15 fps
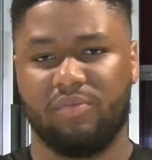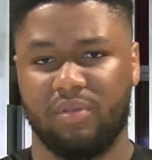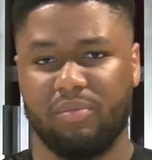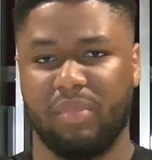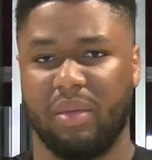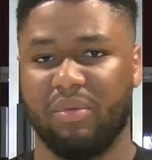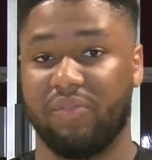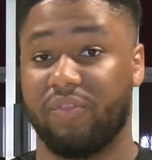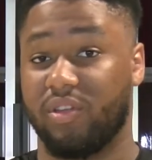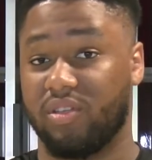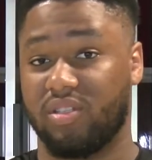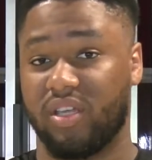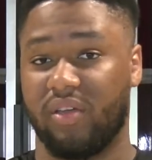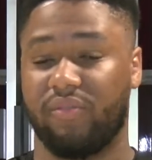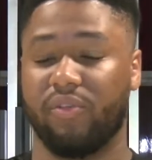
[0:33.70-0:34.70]
made me feel
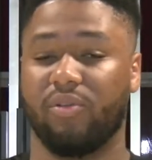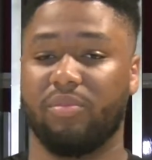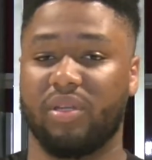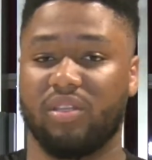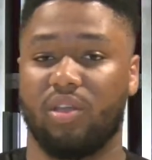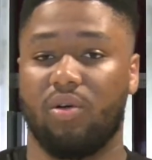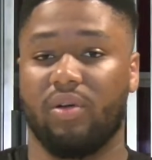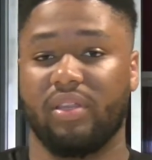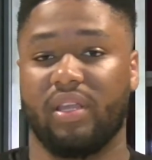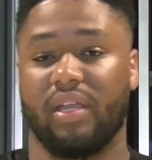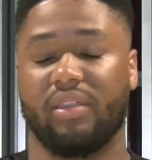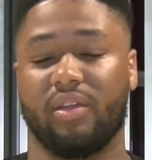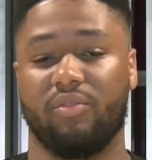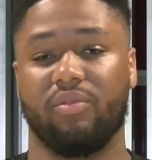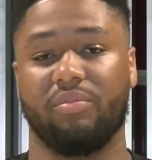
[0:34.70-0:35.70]
safer knowing that
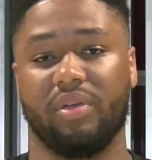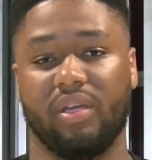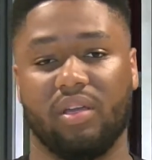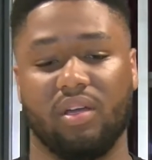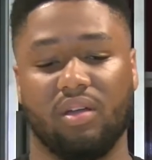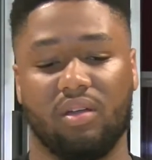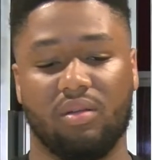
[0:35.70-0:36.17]
there would be